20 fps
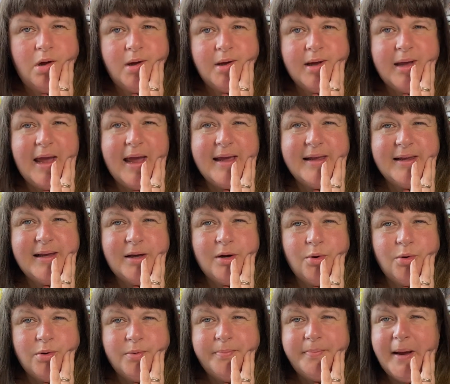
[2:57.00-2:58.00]
Casey
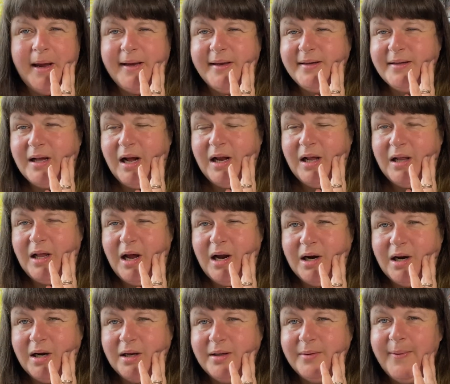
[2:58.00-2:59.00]
coat by Style
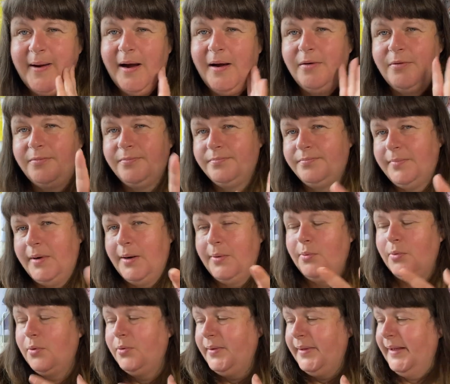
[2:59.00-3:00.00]
Arc as well, but
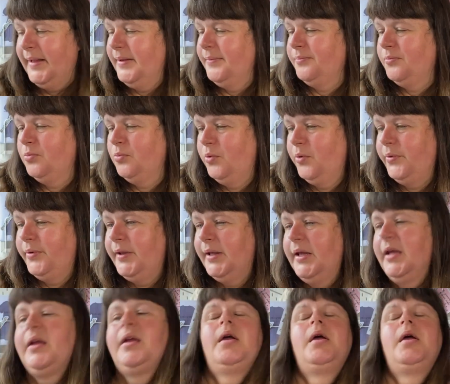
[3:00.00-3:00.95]
we'll see, we'll see.